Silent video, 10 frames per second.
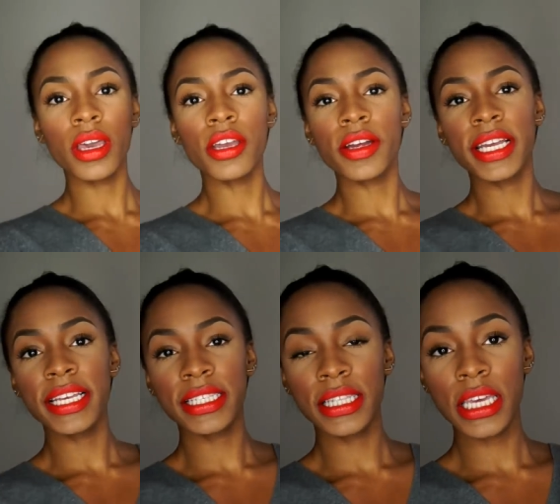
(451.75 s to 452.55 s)
Here
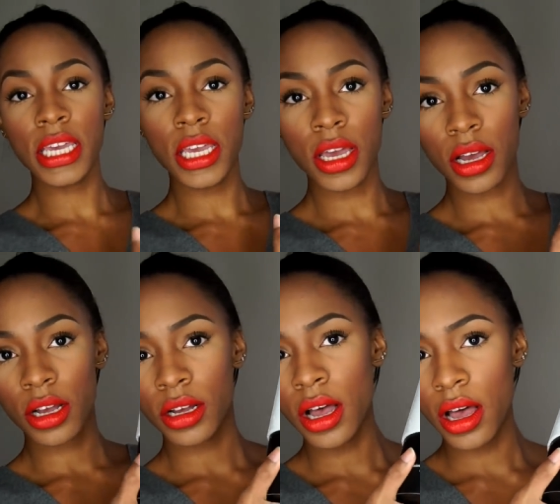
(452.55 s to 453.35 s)
is the
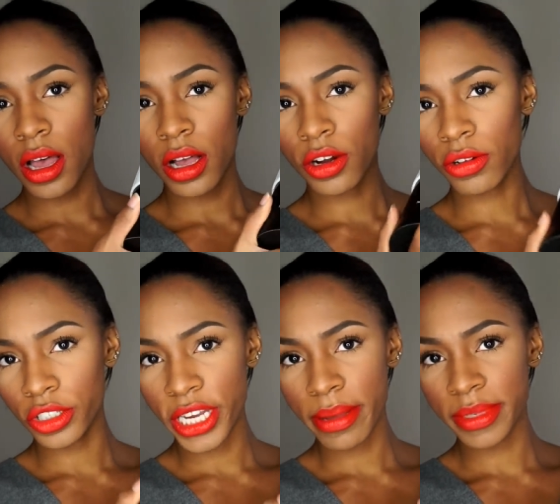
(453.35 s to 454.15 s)
uh, Curl
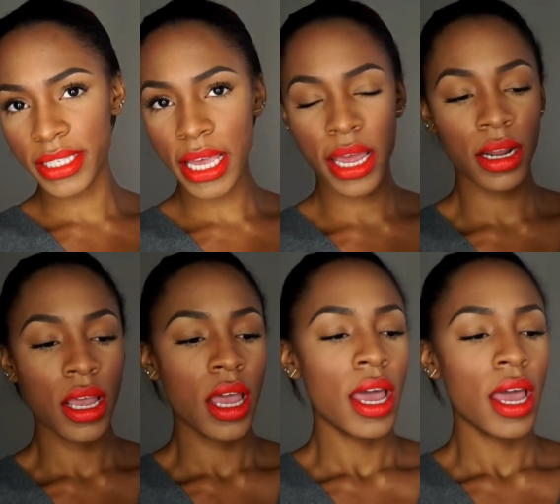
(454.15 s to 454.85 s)
Jam set